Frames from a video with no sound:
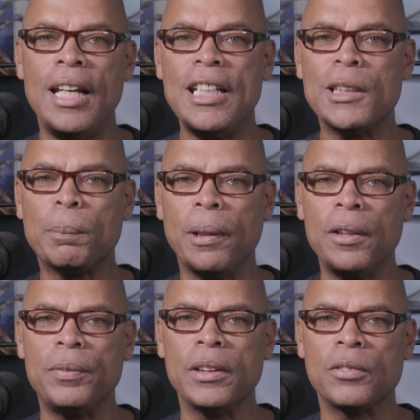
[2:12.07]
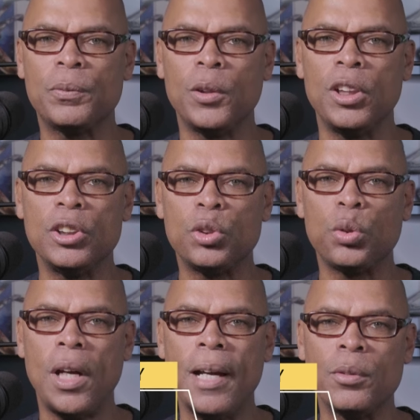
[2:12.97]
It's perfect for
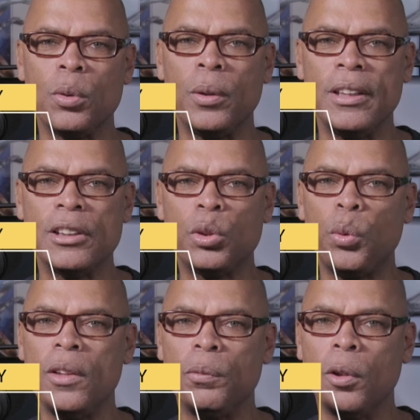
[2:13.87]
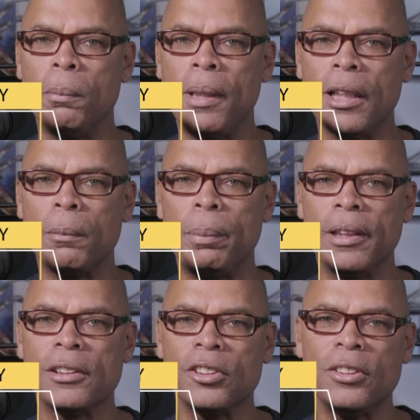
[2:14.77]
travel with its 24
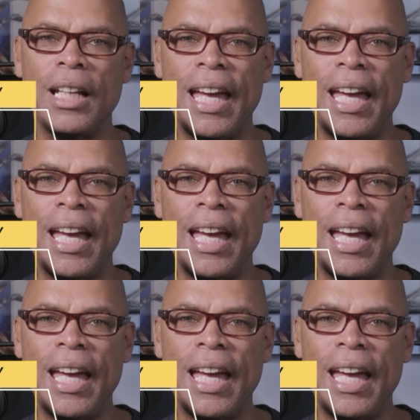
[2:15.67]
megapixel,